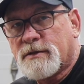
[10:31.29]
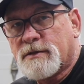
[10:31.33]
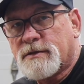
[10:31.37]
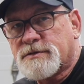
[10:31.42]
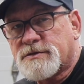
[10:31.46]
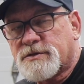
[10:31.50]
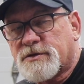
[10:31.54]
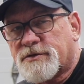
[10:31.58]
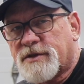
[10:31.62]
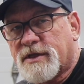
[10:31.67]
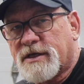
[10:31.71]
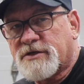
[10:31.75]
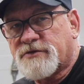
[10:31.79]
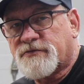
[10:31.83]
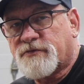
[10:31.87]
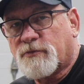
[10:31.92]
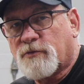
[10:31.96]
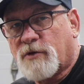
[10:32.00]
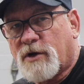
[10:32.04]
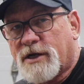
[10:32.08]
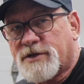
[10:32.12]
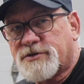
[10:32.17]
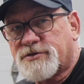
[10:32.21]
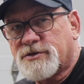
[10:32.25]
So thanks for
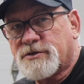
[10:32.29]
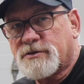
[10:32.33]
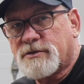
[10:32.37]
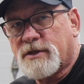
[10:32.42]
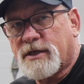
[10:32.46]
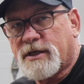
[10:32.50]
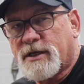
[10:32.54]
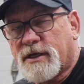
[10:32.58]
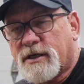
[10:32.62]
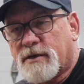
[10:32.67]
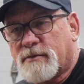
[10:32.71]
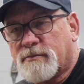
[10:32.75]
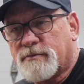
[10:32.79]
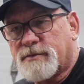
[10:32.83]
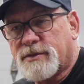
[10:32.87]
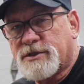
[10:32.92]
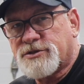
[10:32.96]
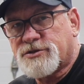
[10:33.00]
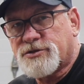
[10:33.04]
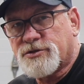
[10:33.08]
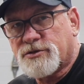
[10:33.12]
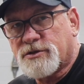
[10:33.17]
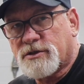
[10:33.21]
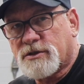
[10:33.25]
watching, and be
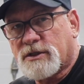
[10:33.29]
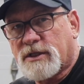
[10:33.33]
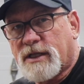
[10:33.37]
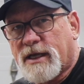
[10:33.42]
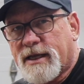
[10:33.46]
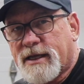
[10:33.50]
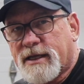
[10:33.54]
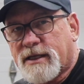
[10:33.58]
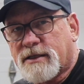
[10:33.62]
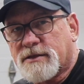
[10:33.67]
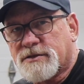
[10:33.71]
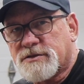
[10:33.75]
sure to like